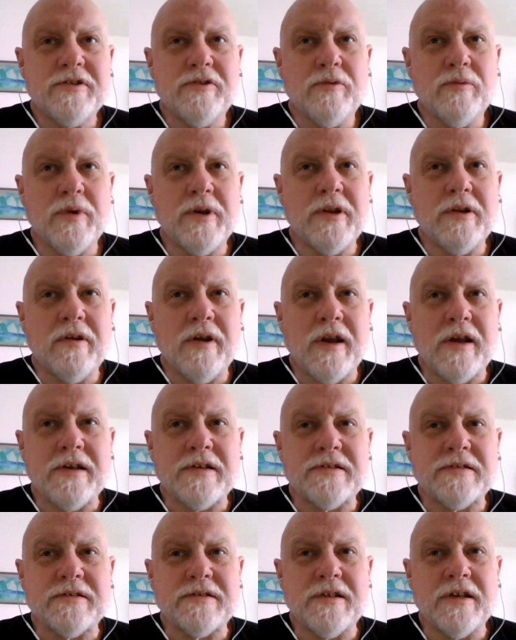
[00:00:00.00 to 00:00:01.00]
the reader
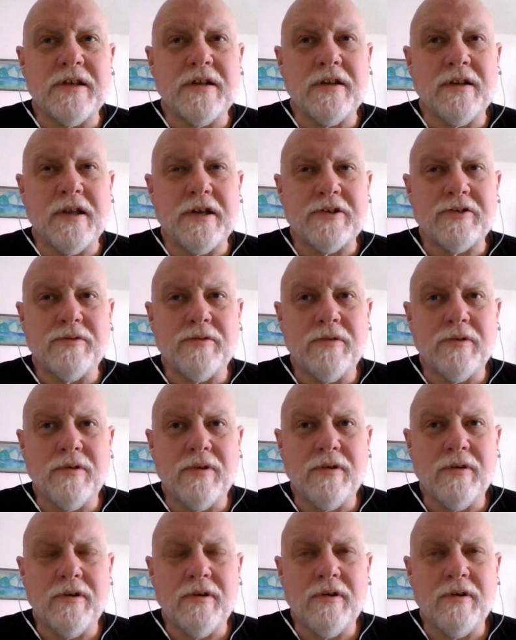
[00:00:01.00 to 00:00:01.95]
as the intellectual